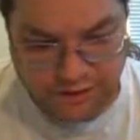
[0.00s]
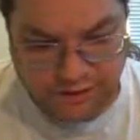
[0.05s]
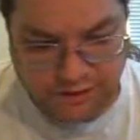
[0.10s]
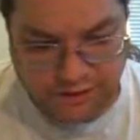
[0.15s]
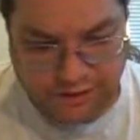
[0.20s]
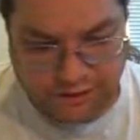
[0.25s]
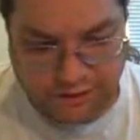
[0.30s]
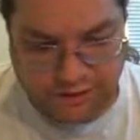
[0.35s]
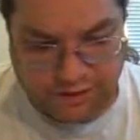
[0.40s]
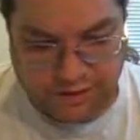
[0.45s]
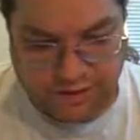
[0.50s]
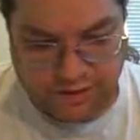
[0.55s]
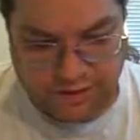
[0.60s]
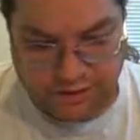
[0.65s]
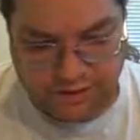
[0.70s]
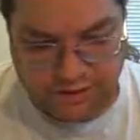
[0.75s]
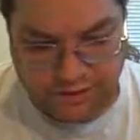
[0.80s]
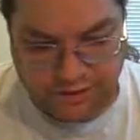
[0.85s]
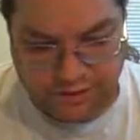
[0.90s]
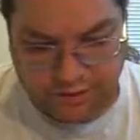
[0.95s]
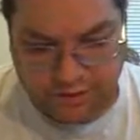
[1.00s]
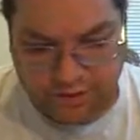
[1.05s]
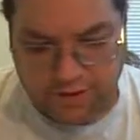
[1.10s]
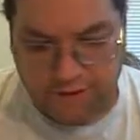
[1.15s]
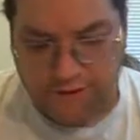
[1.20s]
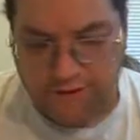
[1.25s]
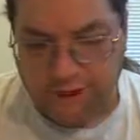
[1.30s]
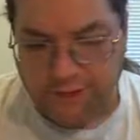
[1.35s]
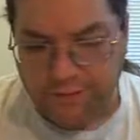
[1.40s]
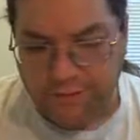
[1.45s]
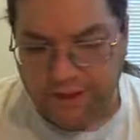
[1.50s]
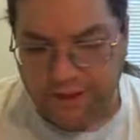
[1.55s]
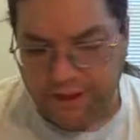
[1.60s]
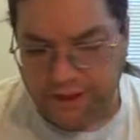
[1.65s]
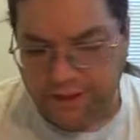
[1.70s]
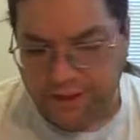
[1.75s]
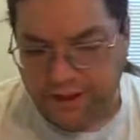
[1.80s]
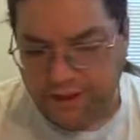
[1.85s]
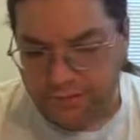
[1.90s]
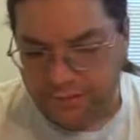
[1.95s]
And they're working, they're supported by all
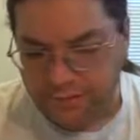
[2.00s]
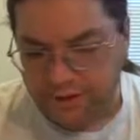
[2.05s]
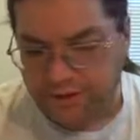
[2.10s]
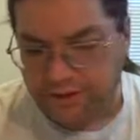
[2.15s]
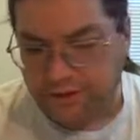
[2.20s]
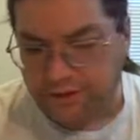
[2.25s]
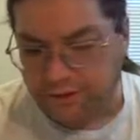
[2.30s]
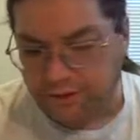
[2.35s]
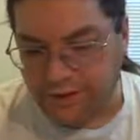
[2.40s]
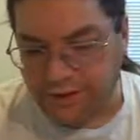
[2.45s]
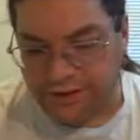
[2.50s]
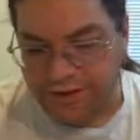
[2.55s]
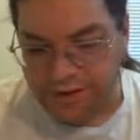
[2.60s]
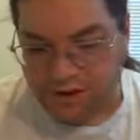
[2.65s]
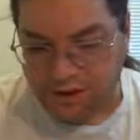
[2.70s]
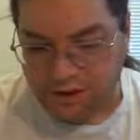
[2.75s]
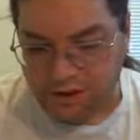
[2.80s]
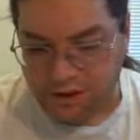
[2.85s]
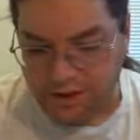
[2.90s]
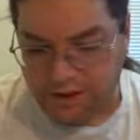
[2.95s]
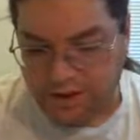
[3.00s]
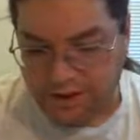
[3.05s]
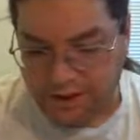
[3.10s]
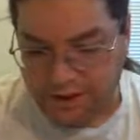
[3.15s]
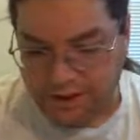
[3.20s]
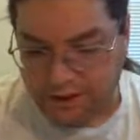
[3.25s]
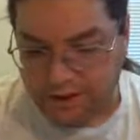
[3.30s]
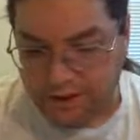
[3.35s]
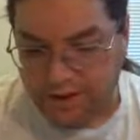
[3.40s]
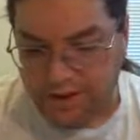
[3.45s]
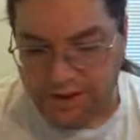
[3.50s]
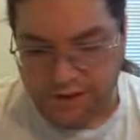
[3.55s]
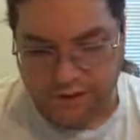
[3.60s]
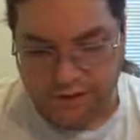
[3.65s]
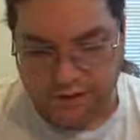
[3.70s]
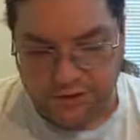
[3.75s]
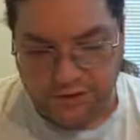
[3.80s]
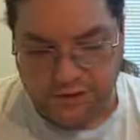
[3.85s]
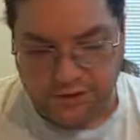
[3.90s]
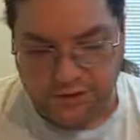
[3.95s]
major labels and they're growing catalogs of high quality
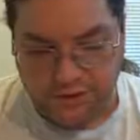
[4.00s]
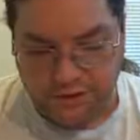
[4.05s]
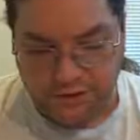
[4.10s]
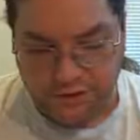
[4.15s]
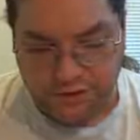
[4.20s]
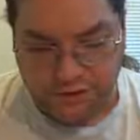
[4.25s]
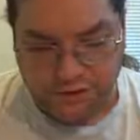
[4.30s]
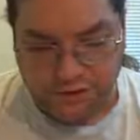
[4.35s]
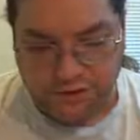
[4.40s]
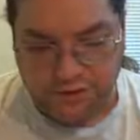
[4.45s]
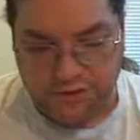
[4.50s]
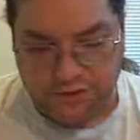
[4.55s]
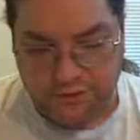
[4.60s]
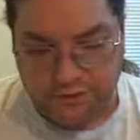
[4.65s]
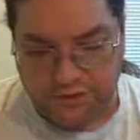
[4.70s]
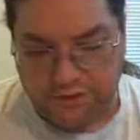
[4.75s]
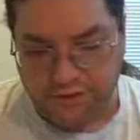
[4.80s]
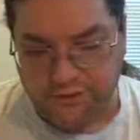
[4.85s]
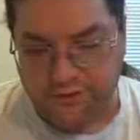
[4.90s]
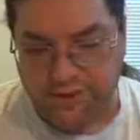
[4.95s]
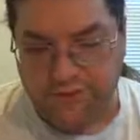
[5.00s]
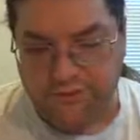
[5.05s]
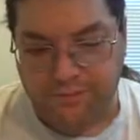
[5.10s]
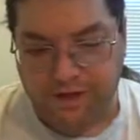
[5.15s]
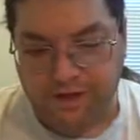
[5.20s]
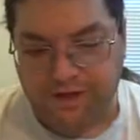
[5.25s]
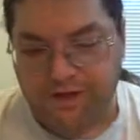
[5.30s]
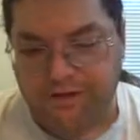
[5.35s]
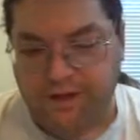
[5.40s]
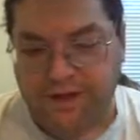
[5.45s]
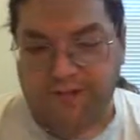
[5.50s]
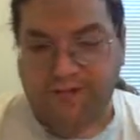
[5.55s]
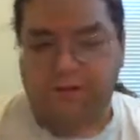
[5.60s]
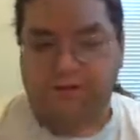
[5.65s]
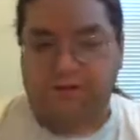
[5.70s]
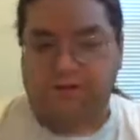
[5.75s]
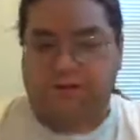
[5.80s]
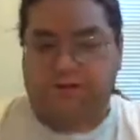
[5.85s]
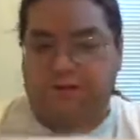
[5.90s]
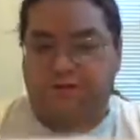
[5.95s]
digital music. They're also working with independent
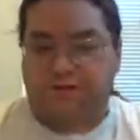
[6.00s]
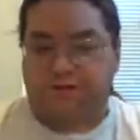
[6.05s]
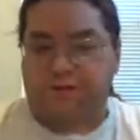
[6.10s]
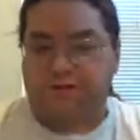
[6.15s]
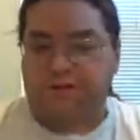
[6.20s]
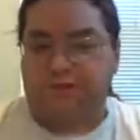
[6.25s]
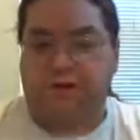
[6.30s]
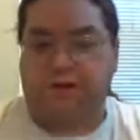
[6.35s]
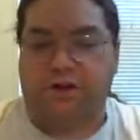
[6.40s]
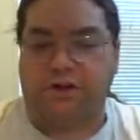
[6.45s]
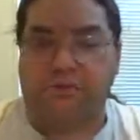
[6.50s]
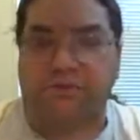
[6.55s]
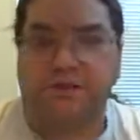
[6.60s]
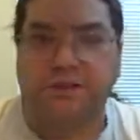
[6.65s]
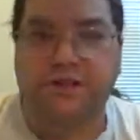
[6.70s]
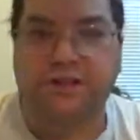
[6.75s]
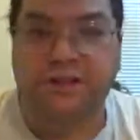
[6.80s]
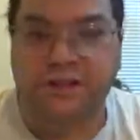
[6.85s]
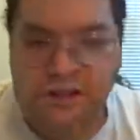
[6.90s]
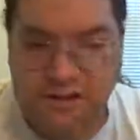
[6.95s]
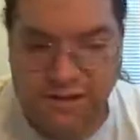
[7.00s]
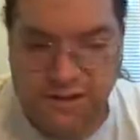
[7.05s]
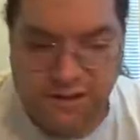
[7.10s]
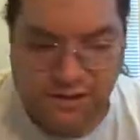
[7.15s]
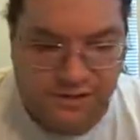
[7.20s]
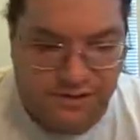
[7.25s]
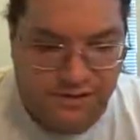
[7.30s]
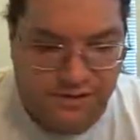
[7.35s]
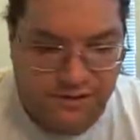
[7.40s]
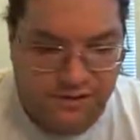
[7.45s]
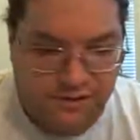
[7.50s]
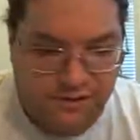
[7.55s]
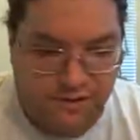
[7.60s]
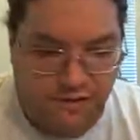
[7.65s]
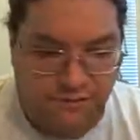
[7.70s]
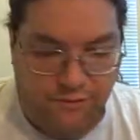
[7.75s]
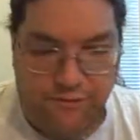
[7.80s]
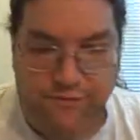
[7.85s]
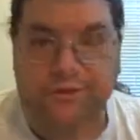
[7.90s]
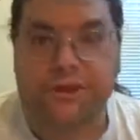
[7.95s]
labels across all genres.
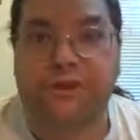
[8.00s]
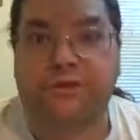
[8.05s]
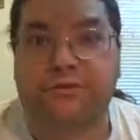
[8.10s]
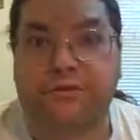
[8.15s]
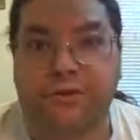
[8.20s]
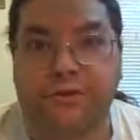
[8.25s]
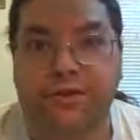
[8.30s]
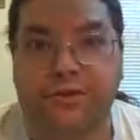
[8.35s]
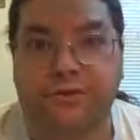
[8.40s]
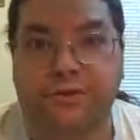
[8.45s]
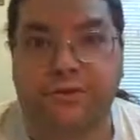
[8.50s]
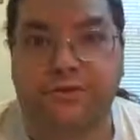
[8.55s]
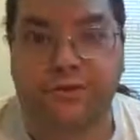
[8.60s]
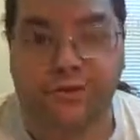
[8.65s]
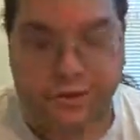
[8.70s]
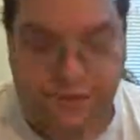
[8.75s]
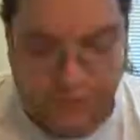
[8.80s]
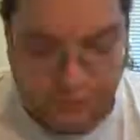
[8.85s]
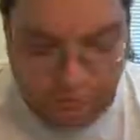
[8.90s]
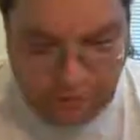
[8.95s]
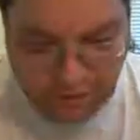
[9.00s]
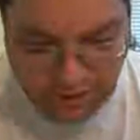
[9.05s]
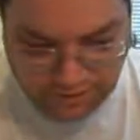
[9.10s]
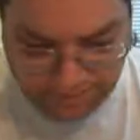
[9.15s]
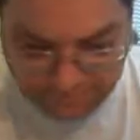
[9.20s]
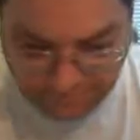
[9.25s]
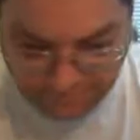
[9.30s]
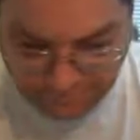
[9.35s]
They have a really diverse music store.